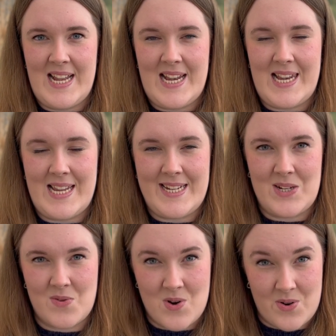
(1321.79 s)

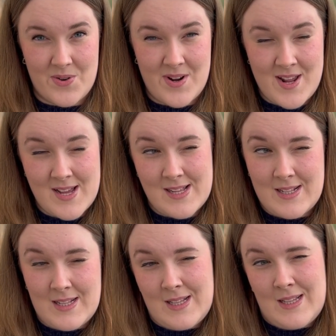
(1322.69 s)
later on.
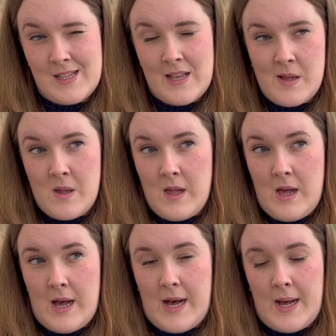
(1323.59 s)

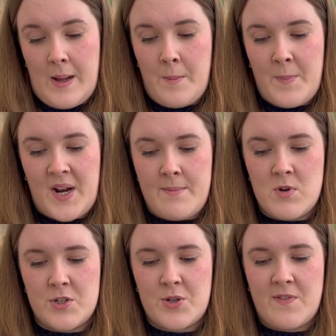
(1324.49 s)
But I'm
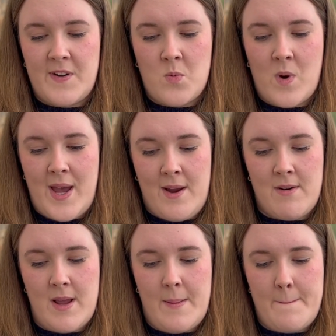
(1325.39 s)
not sure if I'd wear
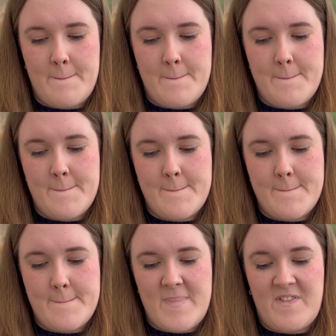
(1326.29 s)
it,
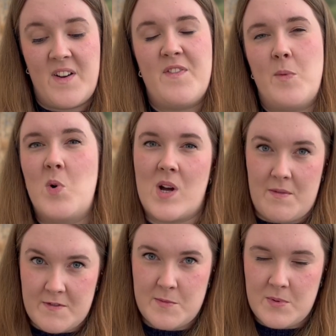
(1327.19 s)
if I'd feel more
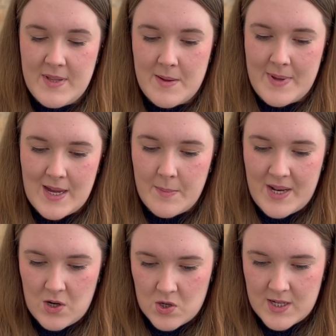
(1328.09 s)
comfortable with it being a
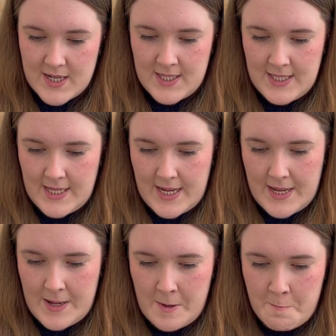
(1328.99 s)
bit longer.
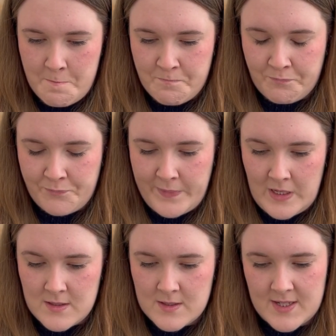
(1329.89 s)

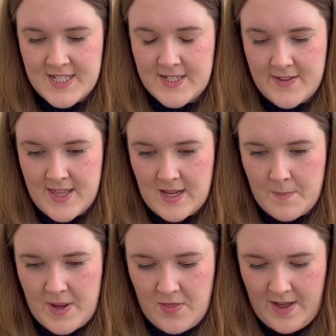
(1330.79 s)
So I need to have a think
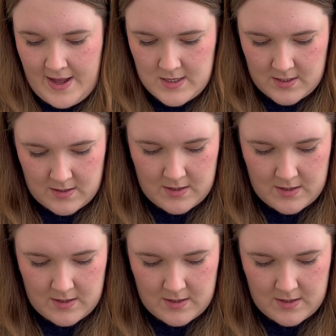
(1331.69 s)
about that.